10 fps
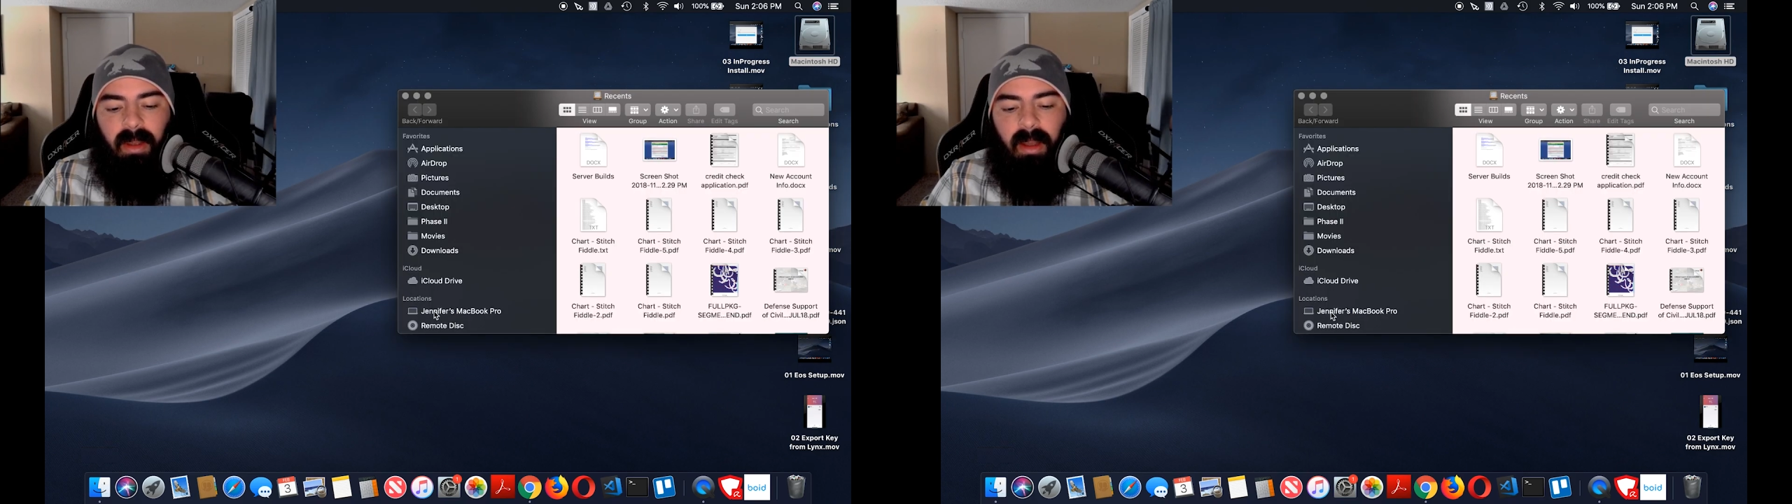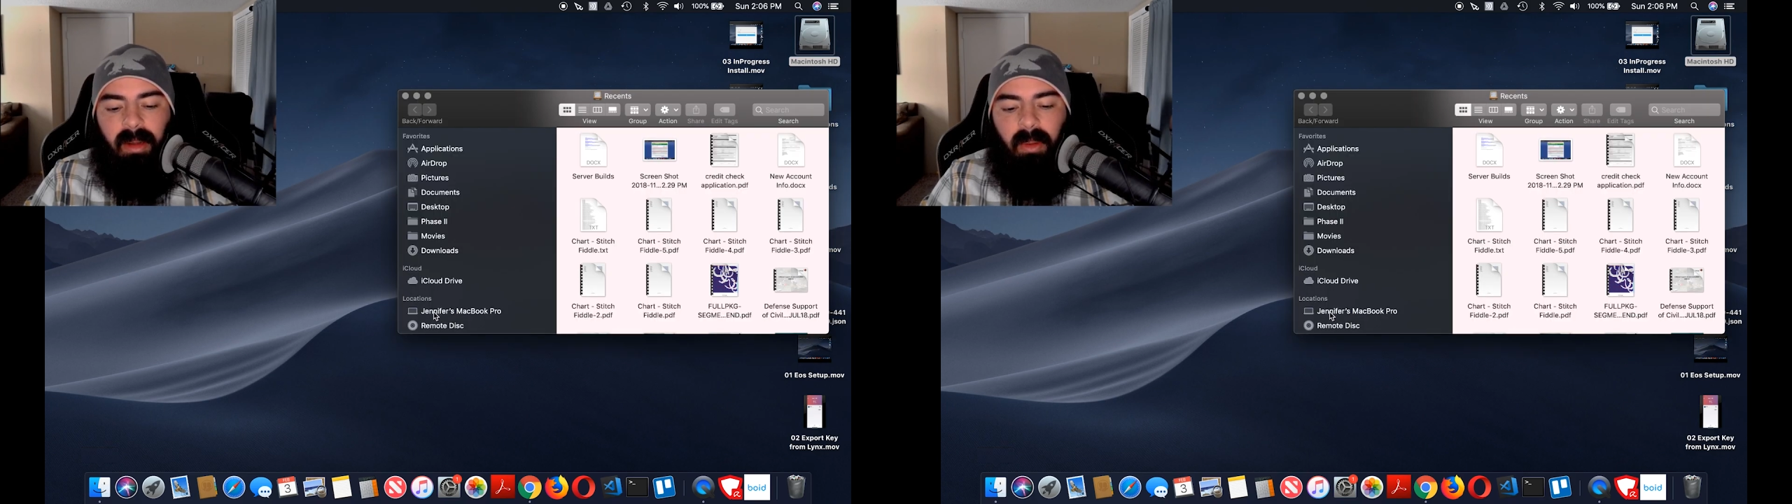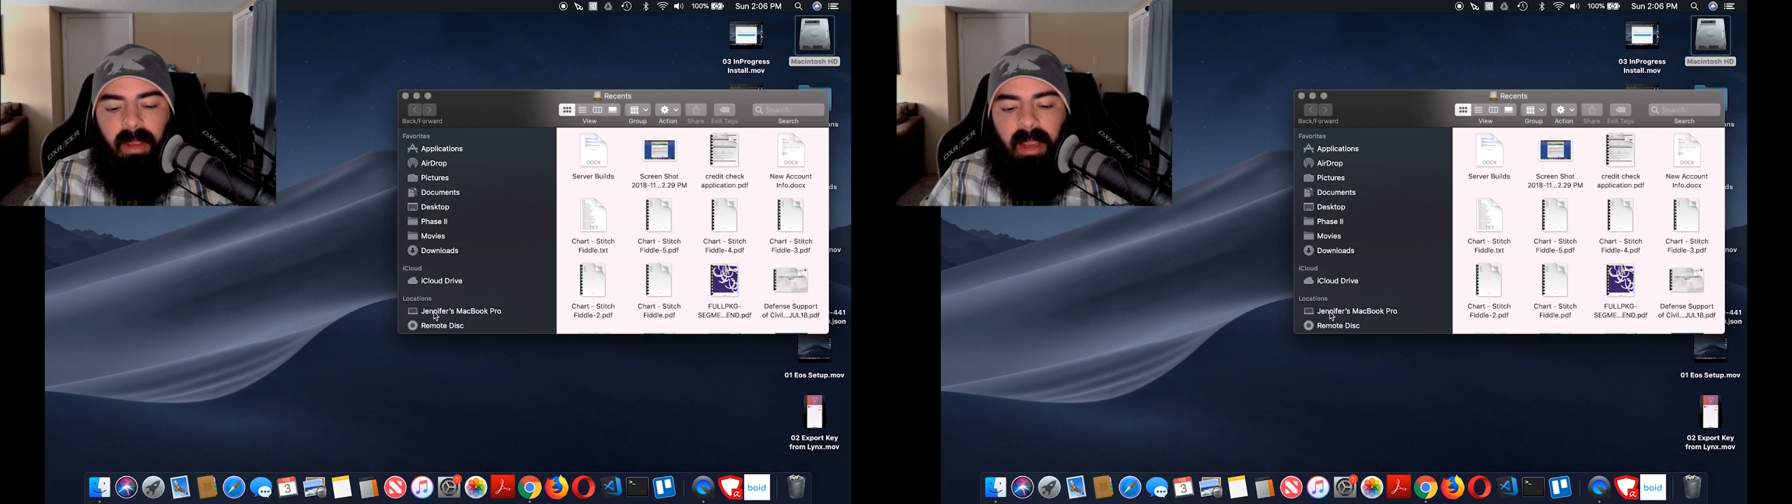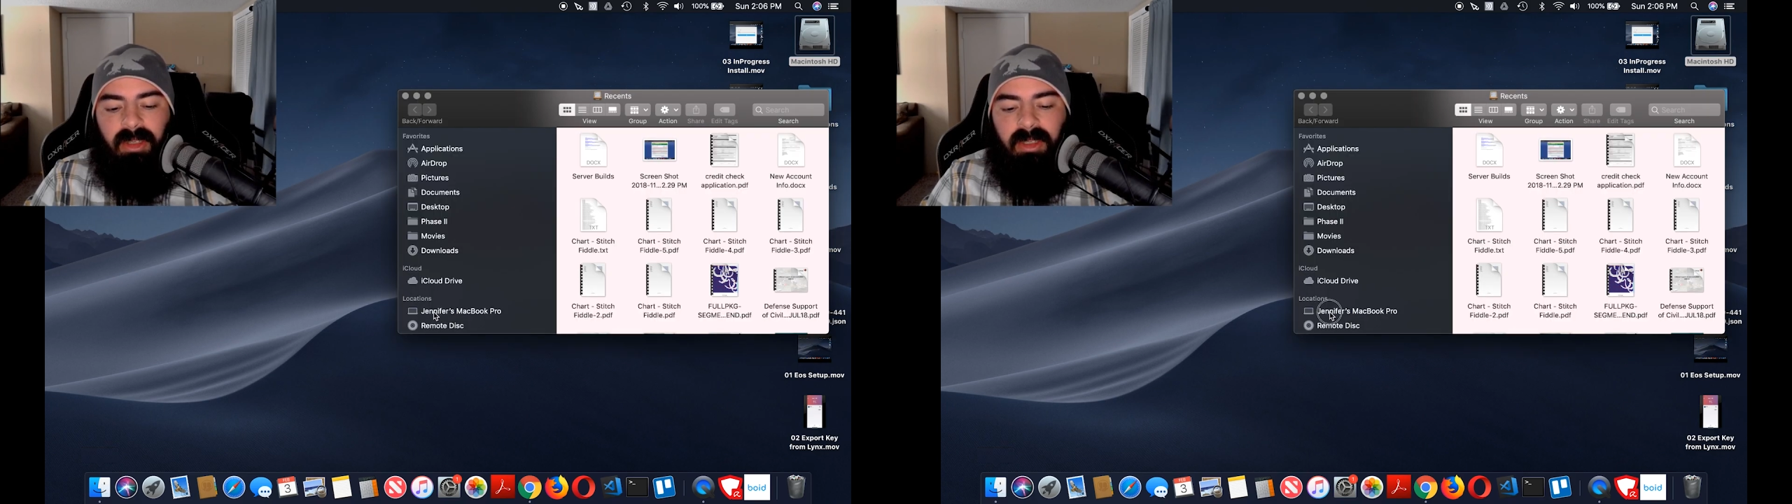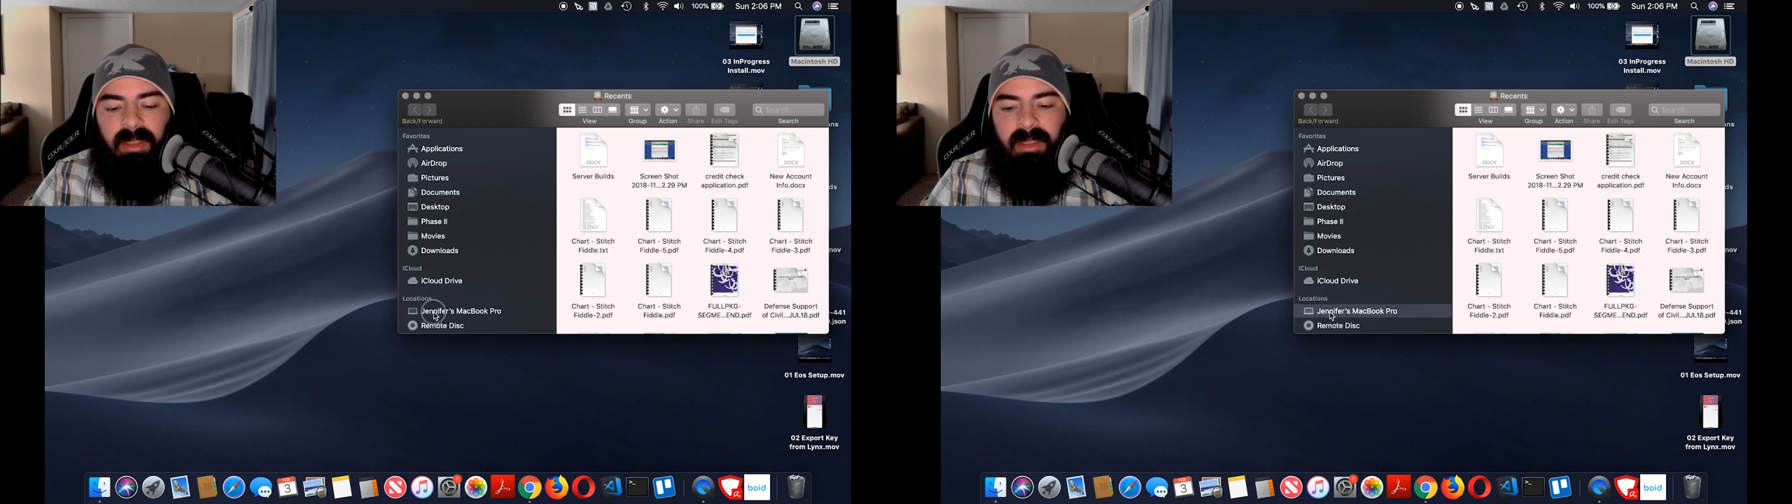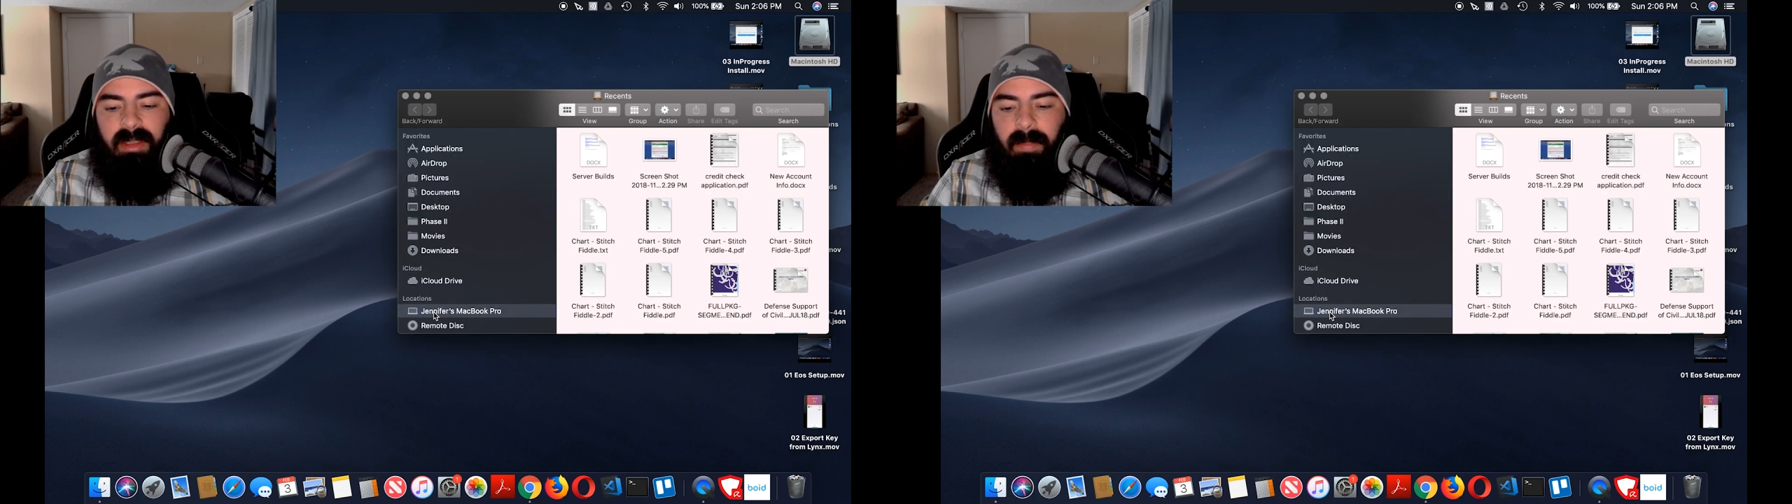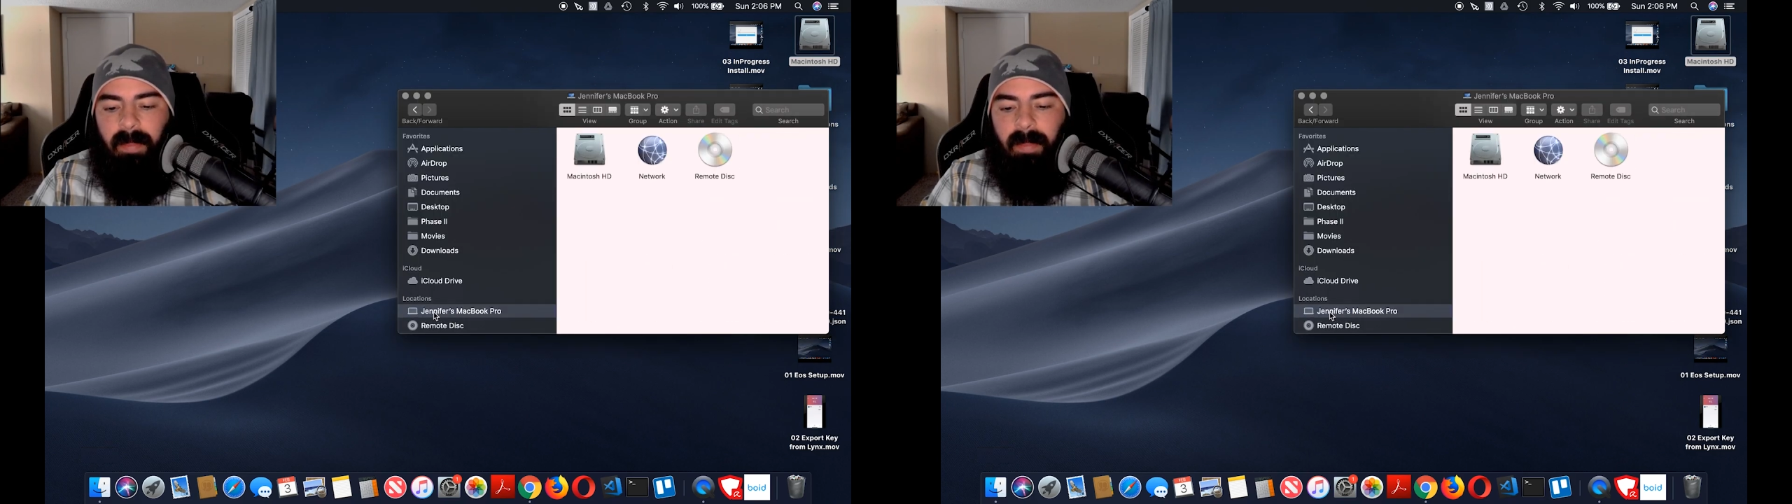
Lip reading: on Locations,